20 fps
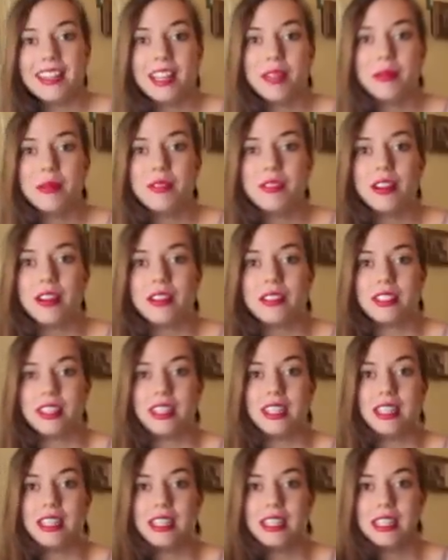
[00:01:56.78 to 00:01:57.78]
I moved on to
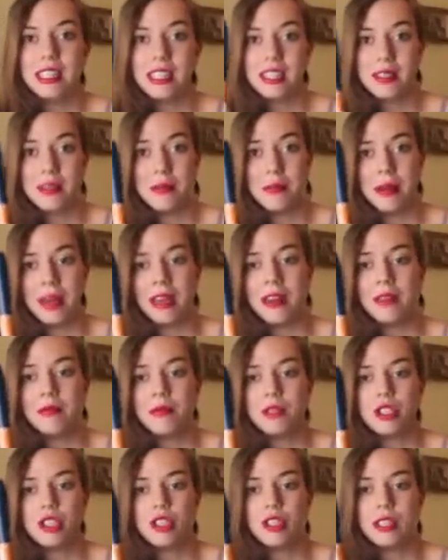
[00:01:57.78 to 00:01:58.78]
the insulin pen,
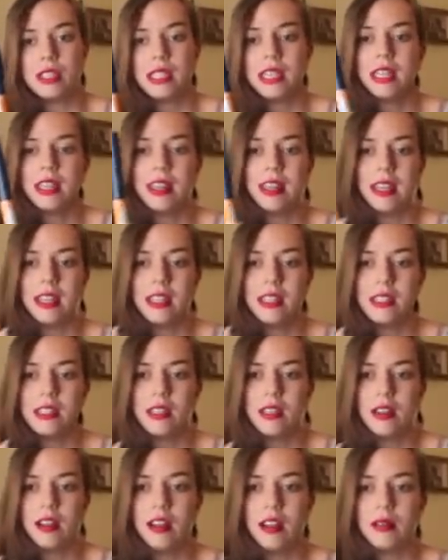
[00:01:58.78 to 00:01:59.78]
which looks like this.
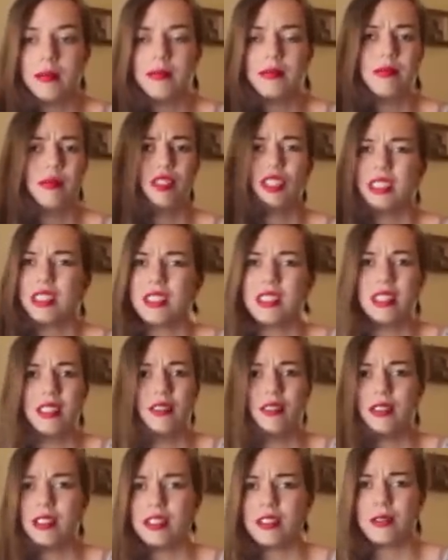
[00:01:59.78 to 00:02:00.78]
Just gonna
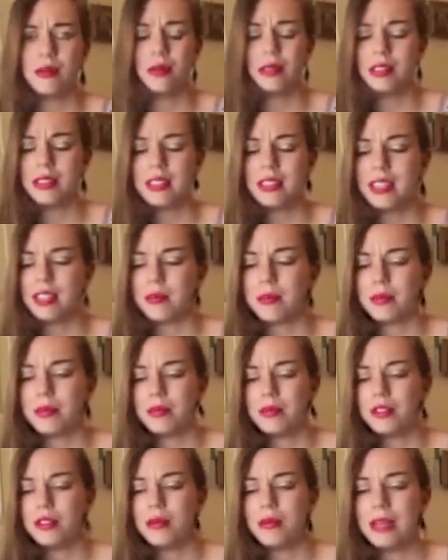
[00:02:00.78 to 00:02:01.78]
give you guys a quick
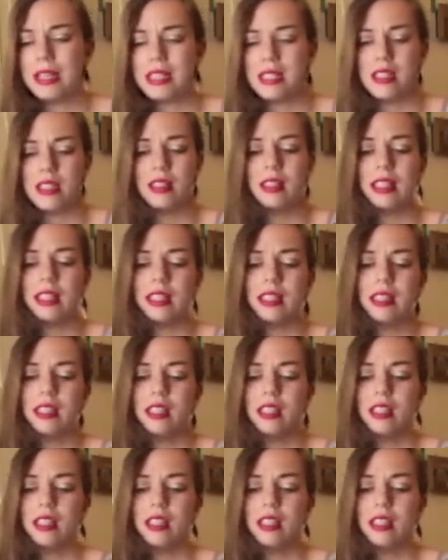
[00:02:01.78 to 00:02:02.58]
example. You basically